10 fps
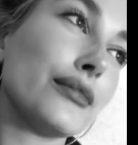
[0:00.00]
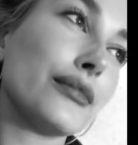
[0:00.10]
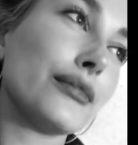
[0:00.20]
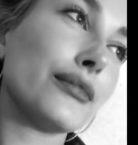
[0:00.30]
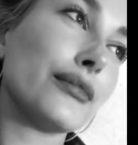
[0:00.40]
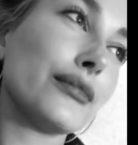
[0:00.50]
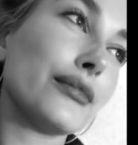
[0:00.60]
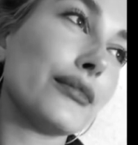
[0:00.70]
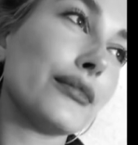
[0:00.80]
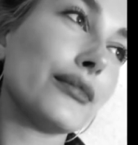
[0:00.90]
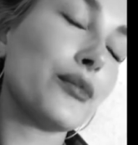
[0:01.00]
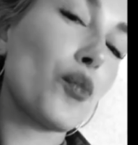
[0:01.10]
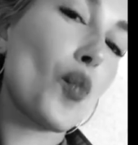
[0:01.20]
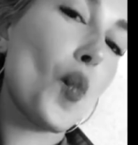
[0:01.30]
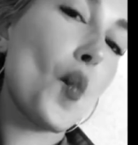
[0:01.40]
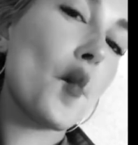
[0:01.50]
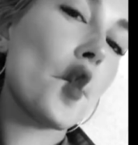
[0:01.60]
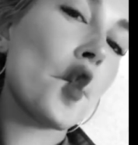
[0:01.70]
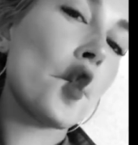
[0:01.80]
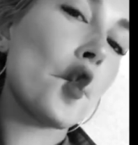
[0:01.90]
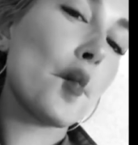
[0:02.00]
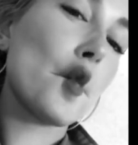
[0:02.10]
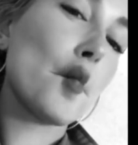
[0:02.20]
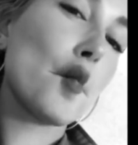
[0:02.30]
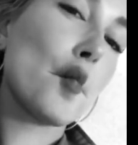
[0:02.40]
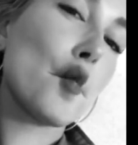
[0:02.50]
(silence)